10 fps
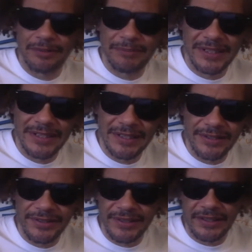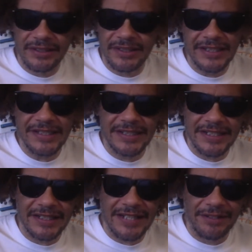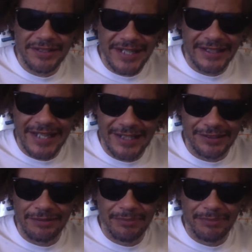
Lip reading: because it's easy to kick down the sandcastle,